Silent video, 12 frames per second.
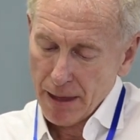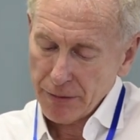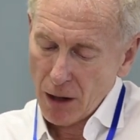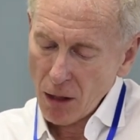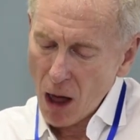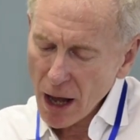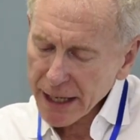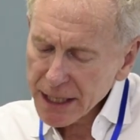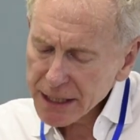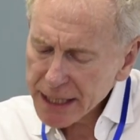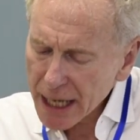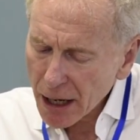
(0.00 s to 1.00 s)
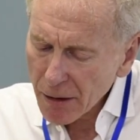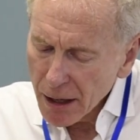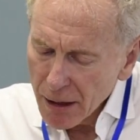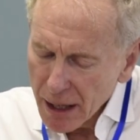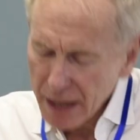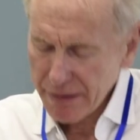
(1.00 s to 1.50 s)
The law is
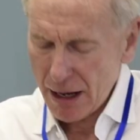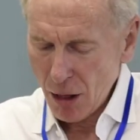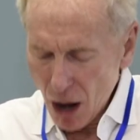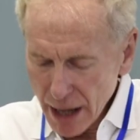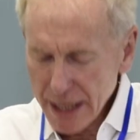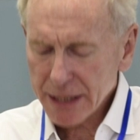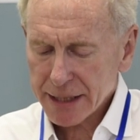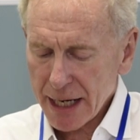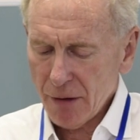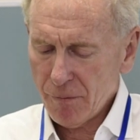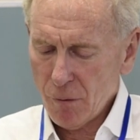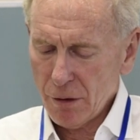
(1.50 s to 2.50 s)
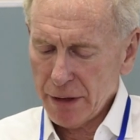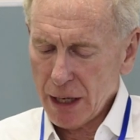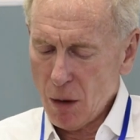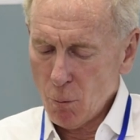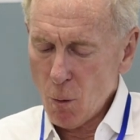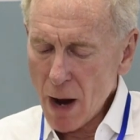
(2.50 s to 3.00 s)
therefore
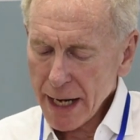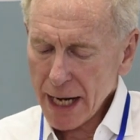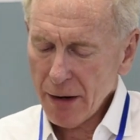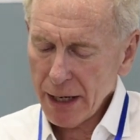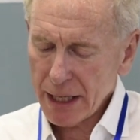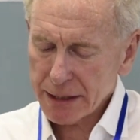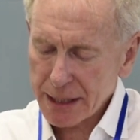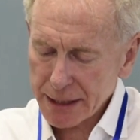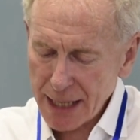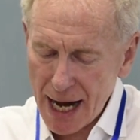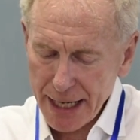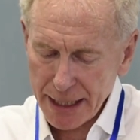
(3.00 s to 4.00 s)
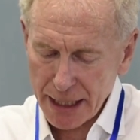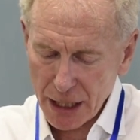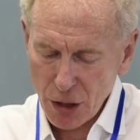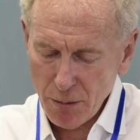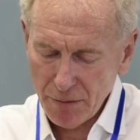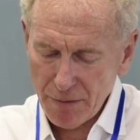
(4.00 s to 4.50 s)
the one area in society that
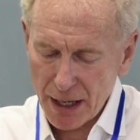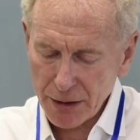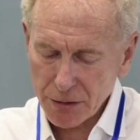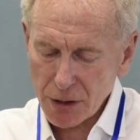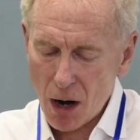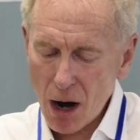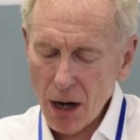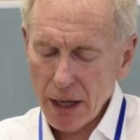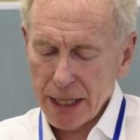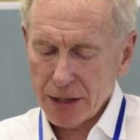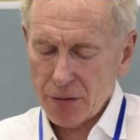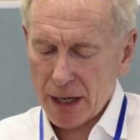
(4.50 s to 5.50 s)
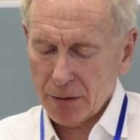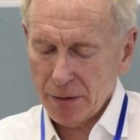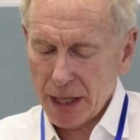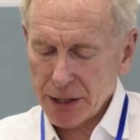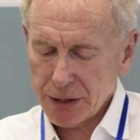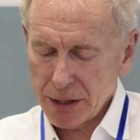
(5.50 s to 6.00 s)
human values are in direct
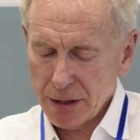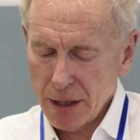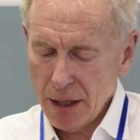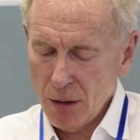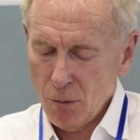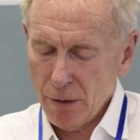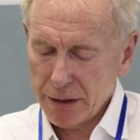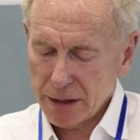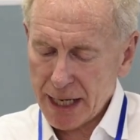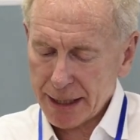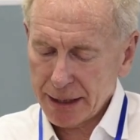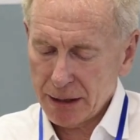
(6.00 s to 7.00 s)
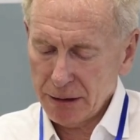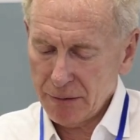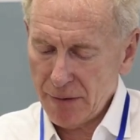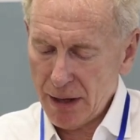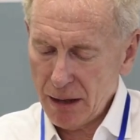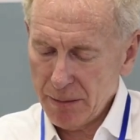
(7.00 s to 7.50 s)
relation with technical
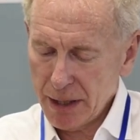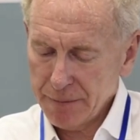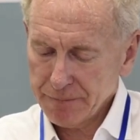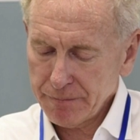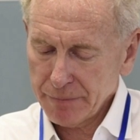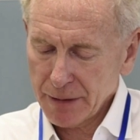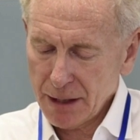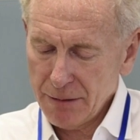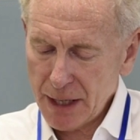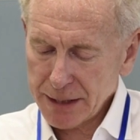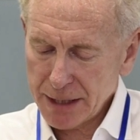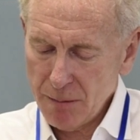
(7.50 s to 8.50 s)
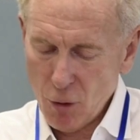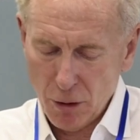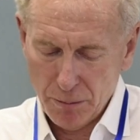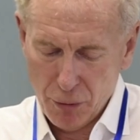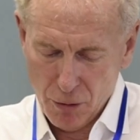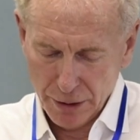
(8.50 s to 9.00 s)
development. Thus, the more
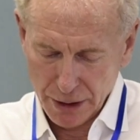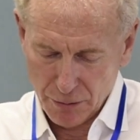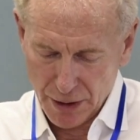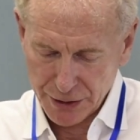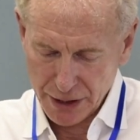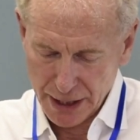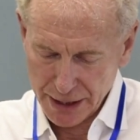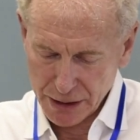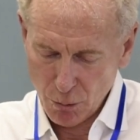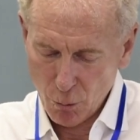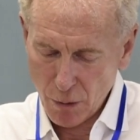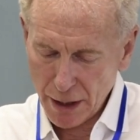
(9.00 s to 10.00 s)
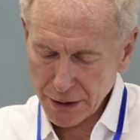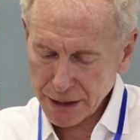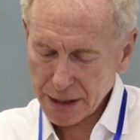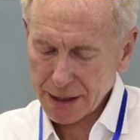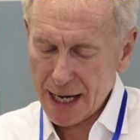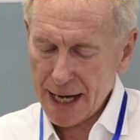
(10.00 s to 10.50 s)
important question is, what are
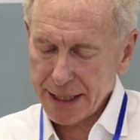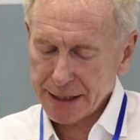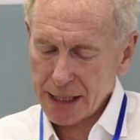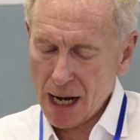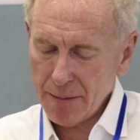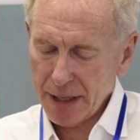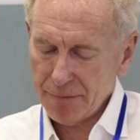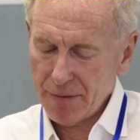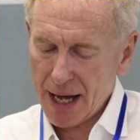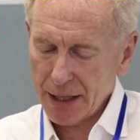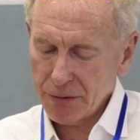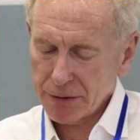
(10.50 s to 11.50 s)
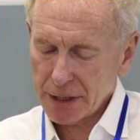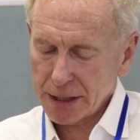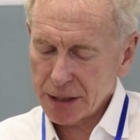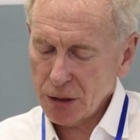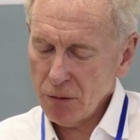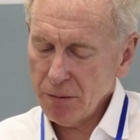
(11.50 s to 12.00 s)
society's dominant values
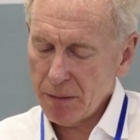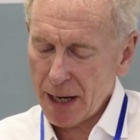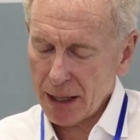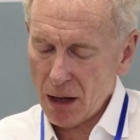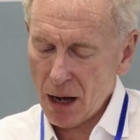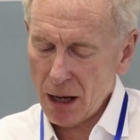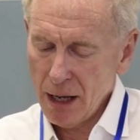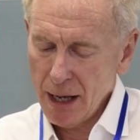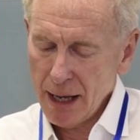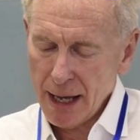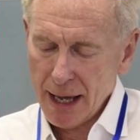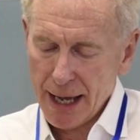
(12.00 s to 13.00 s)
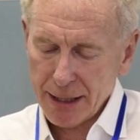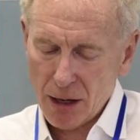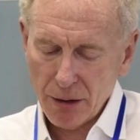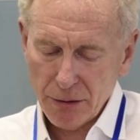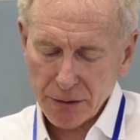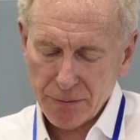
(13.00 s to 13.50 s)
assumed by law, and
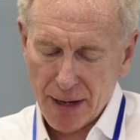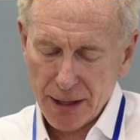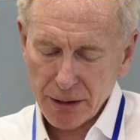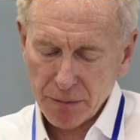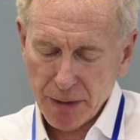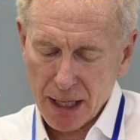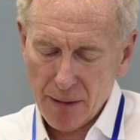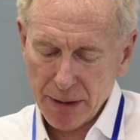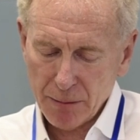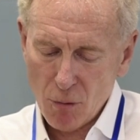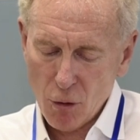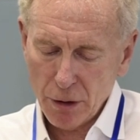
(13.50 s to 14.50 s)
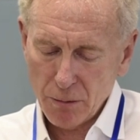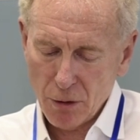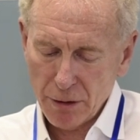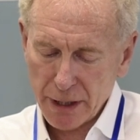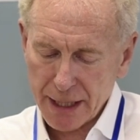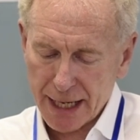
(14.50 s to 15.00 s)
are those values becoming more and
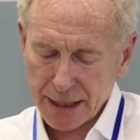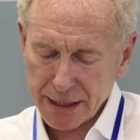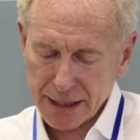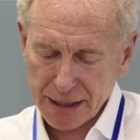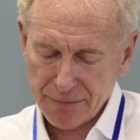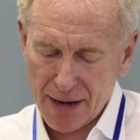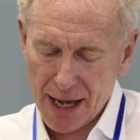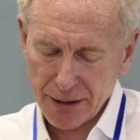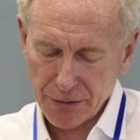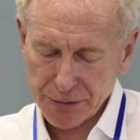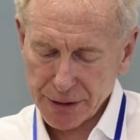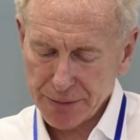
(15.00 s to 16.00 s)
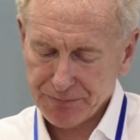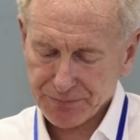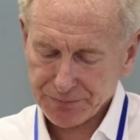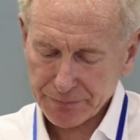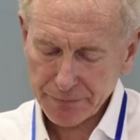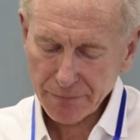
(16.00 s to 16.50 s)
more the technicist values?
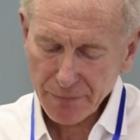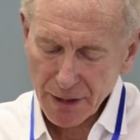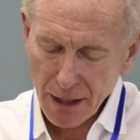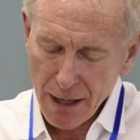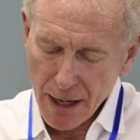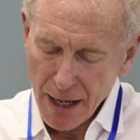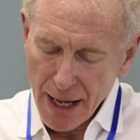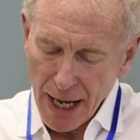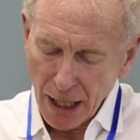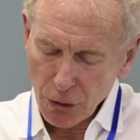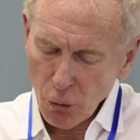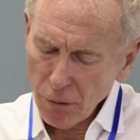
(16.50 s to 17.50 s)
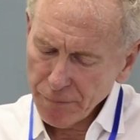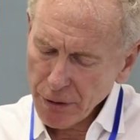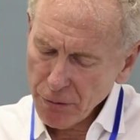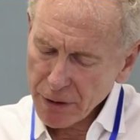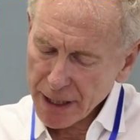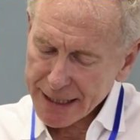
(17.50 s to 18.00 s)
Ellul
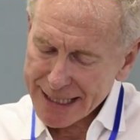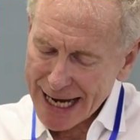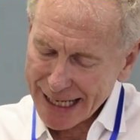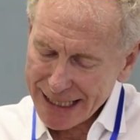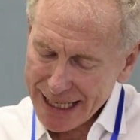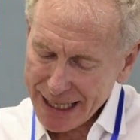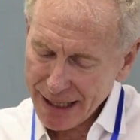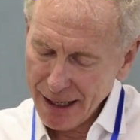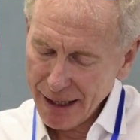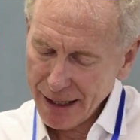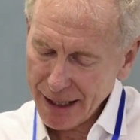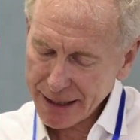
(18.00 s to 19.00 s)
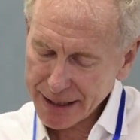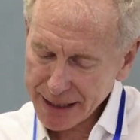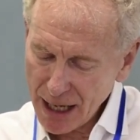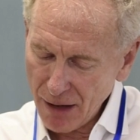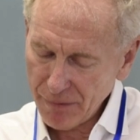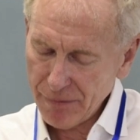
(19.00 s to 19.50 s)
viewed technique
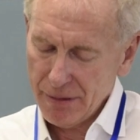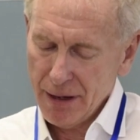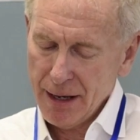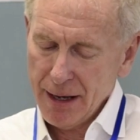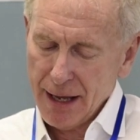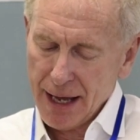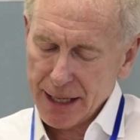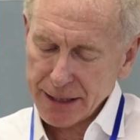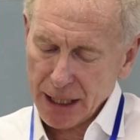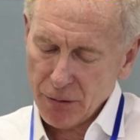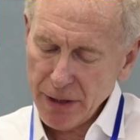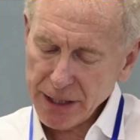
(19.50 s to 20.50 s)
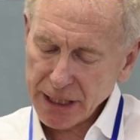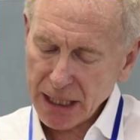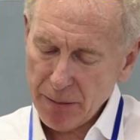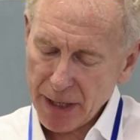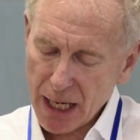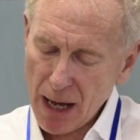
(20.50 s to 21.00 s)
itself as increasingly
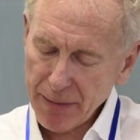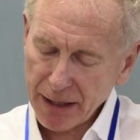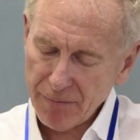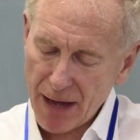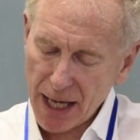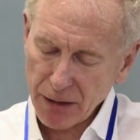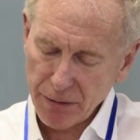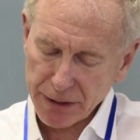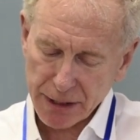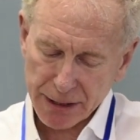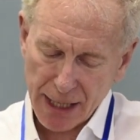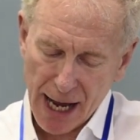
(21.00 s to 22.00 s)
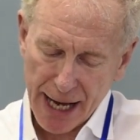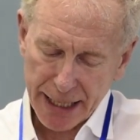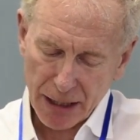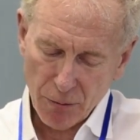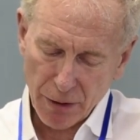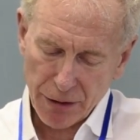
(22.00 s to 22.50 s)
becoming a value in society,
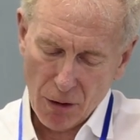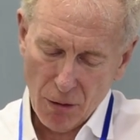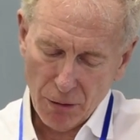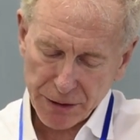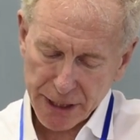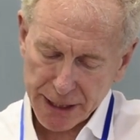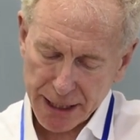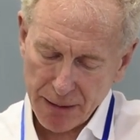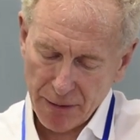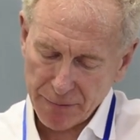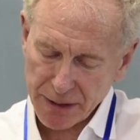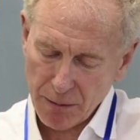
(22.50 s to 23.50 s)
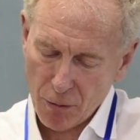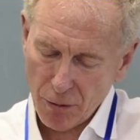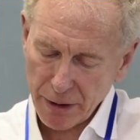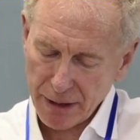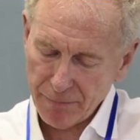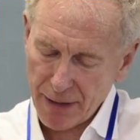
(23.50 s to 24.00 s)
with a whole system of
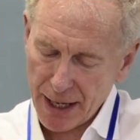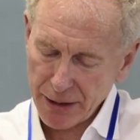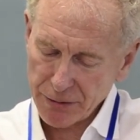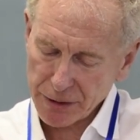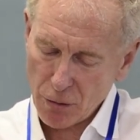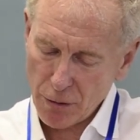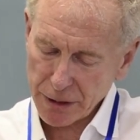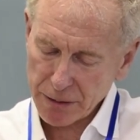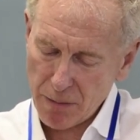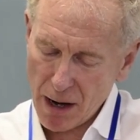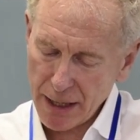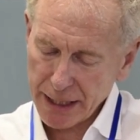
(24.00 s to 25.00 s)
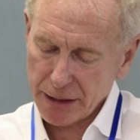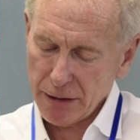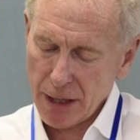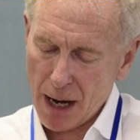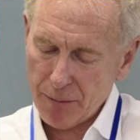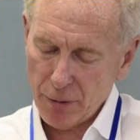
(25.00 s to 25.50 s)
subordinate values corresponding to
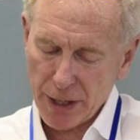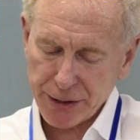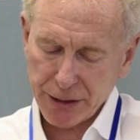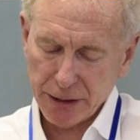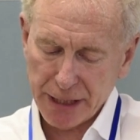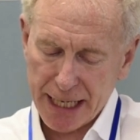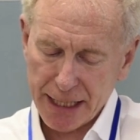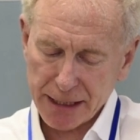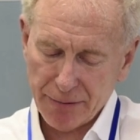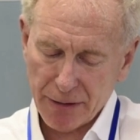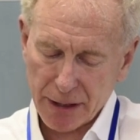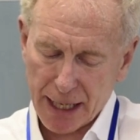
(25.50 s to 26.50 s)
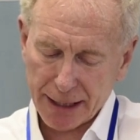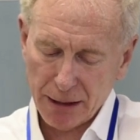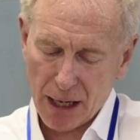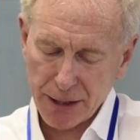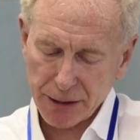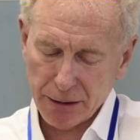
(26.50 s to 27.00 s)
the operational needs of the
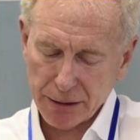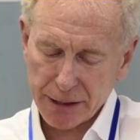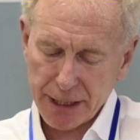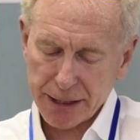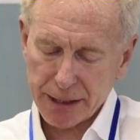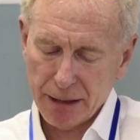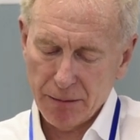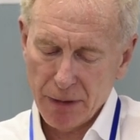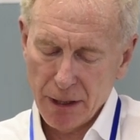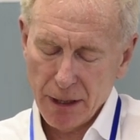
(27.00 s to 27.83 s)
technological system.